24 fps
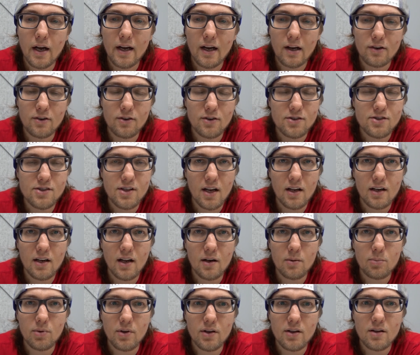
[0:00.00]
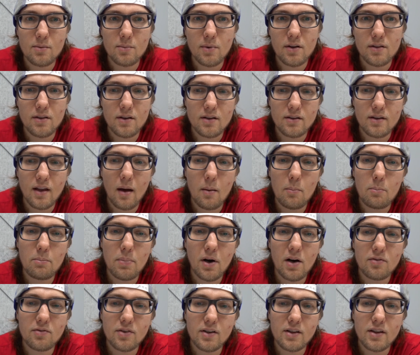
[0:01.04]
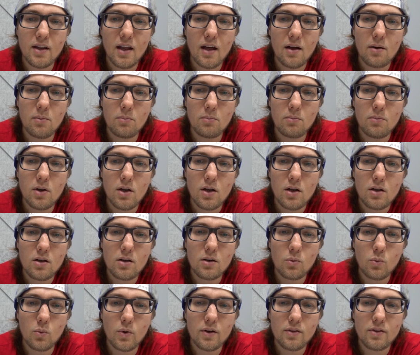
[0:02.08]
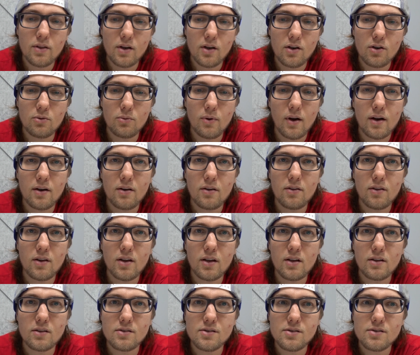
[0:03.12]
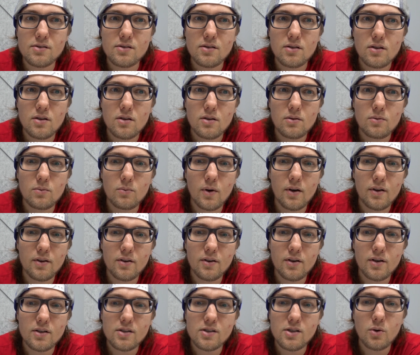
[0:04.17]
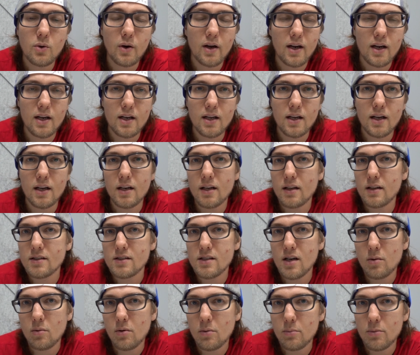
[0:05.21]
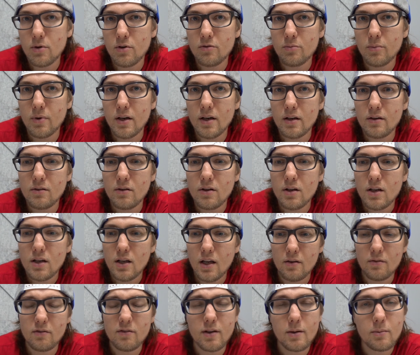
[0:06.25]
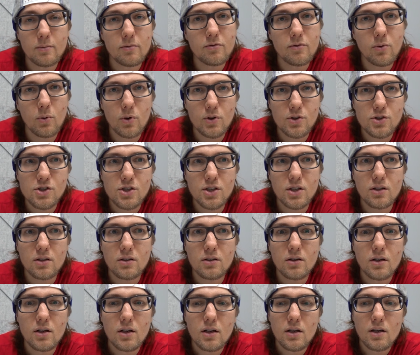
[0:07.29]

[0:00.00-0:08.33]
understand how to play them. I think that buffing them with the correct things, whether it's quicken and getting the double movement, giving them fortune,